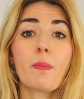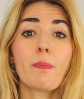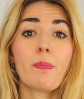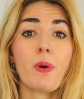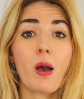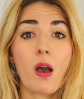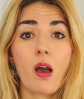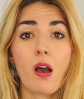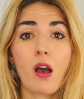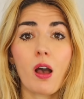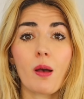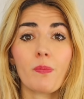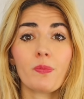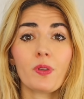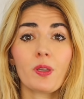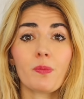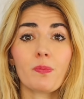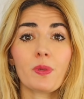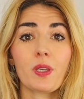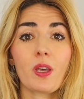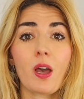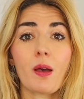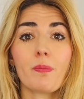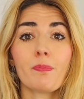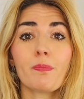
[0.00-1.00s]
Palm can
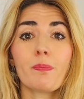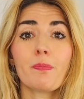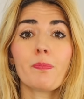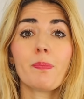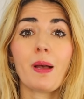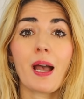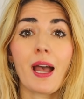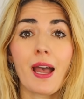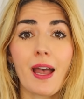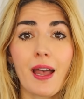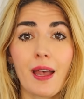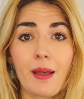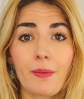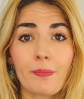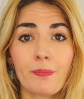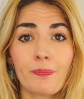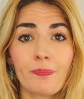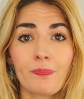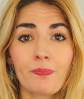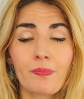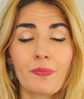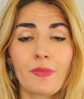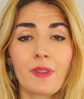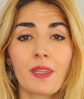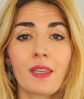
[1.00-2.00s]
become palm.
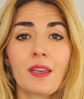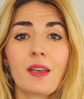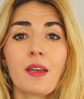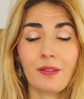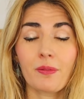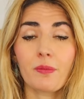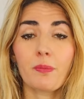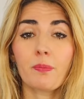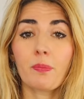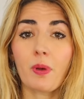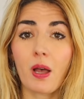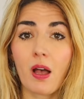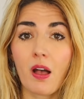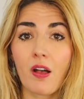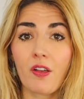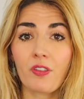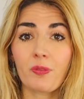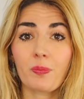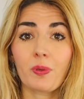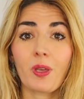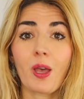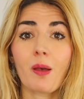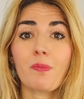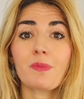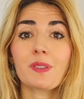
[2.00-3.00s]
Bath
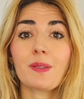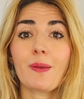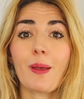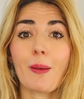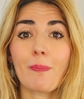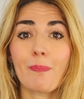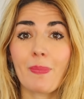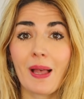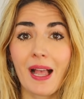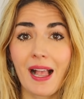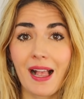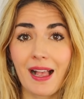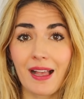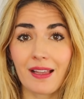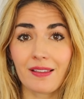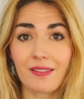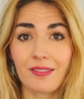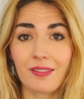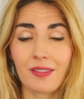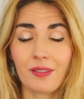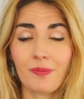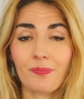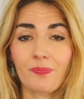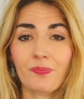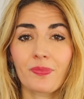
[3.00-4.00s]
becomes
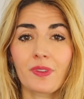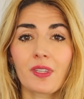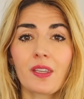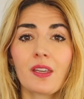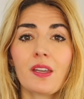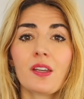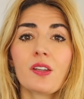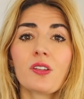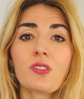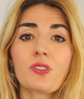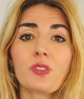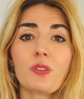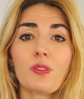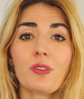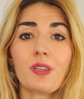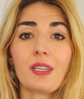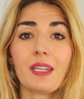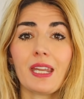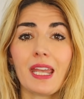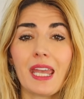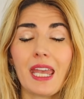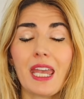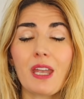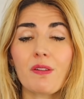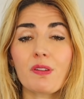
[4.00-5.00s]
bath so you can
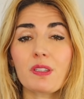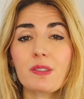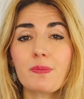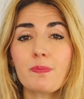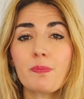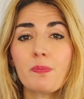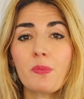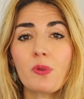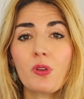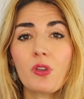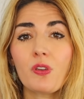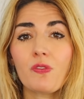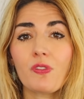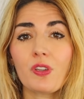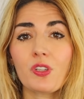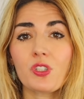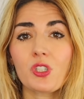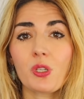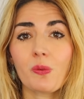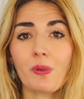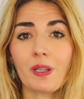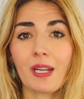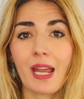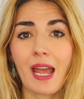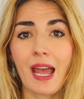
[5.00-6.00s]
hear it's moving
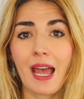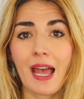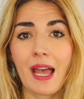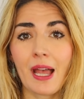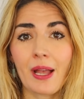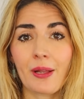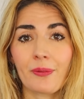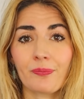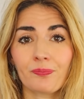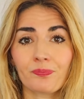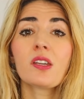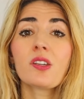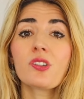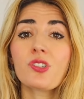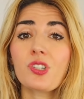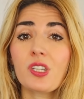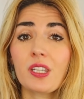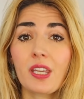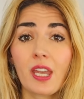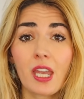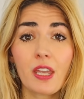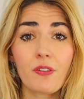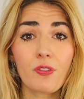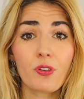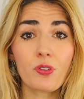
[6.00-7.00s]
to an ah. She
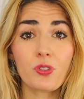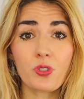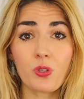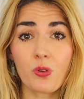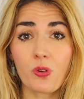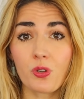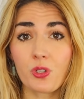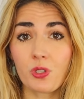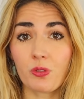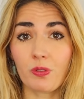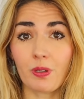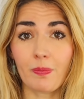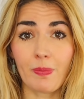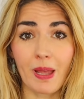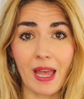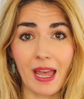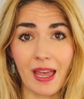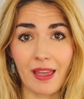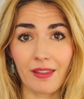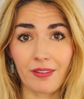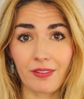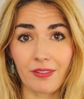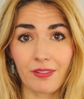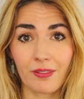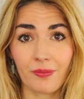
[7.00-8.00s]
gave her daughter a
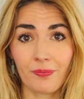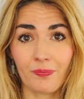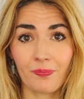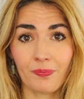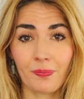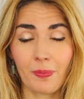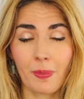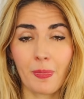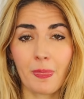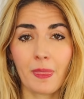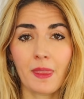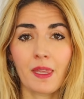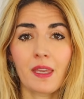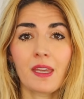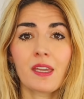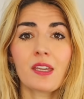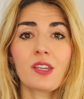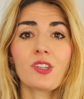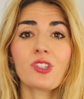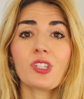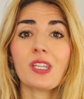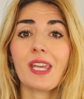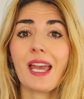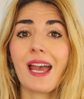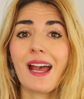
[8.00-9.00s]
bath.
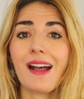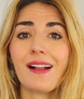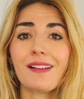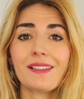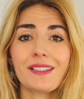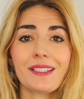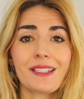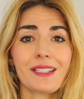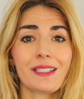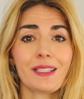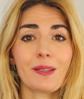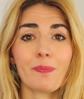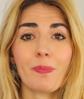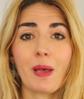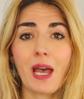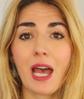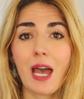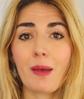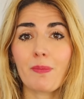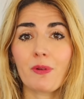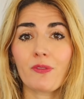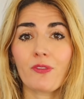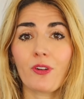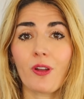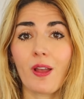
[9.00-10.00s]
She held it in the
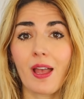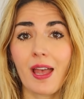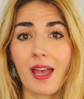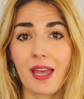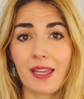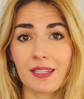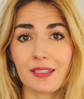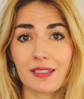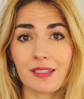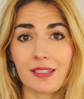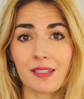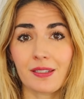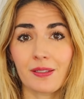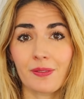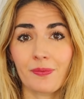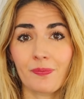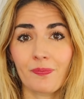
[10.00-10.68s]
palm of her hand.